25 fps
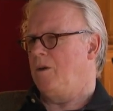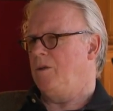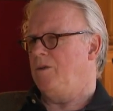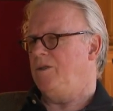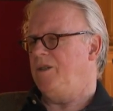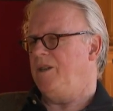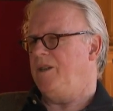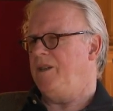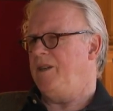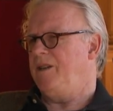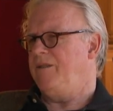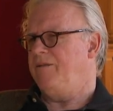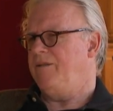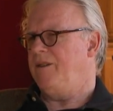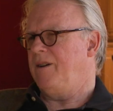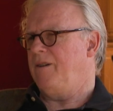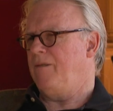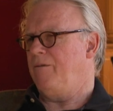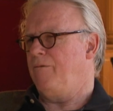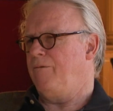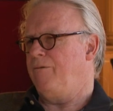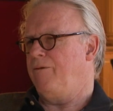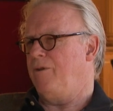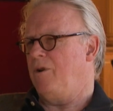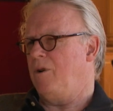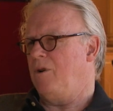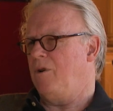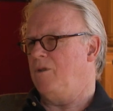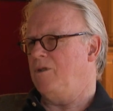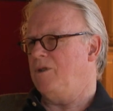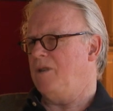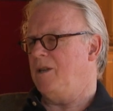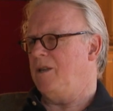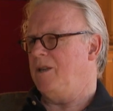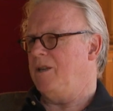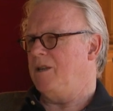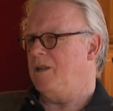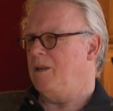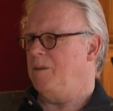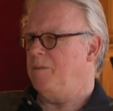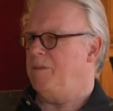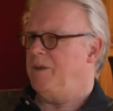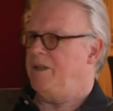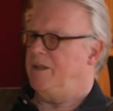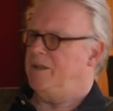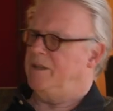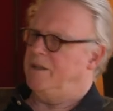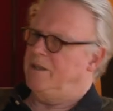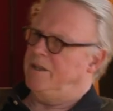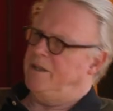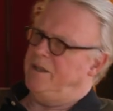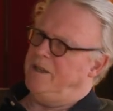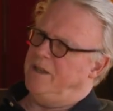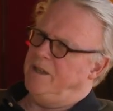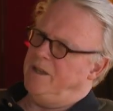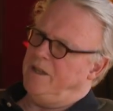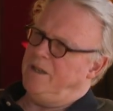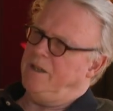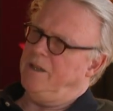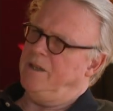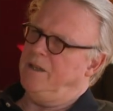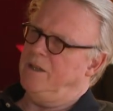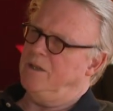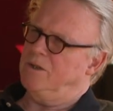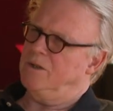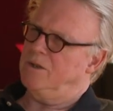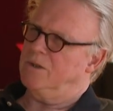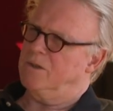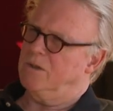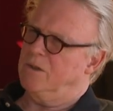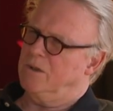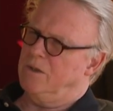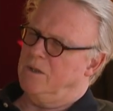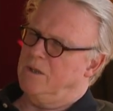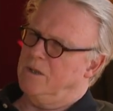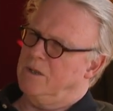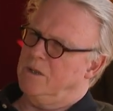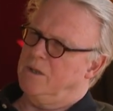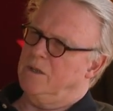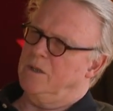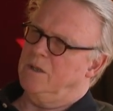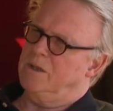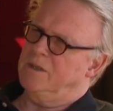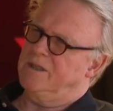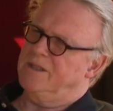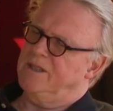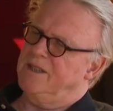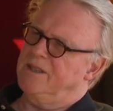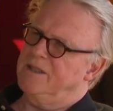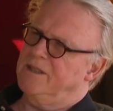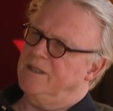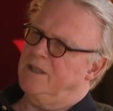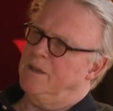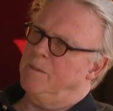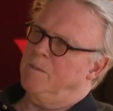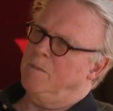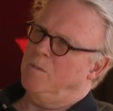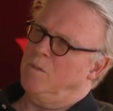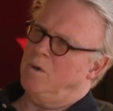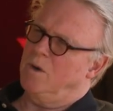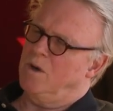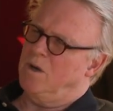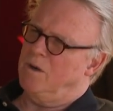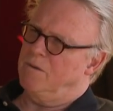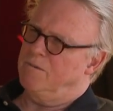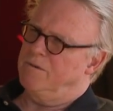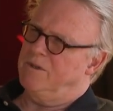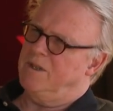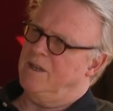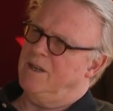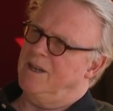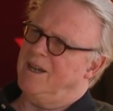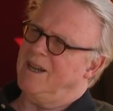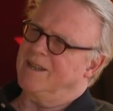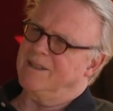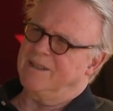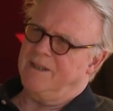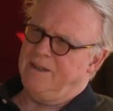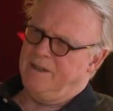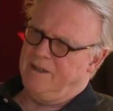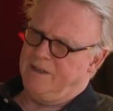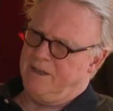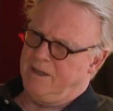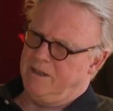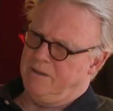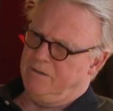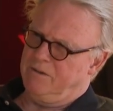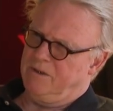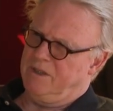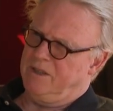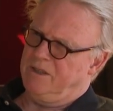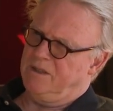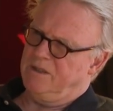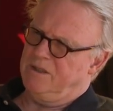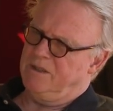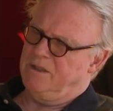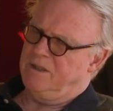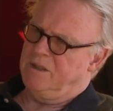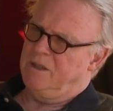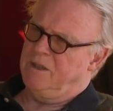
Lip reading: Geneva follows a little bit the system of the Latin countries,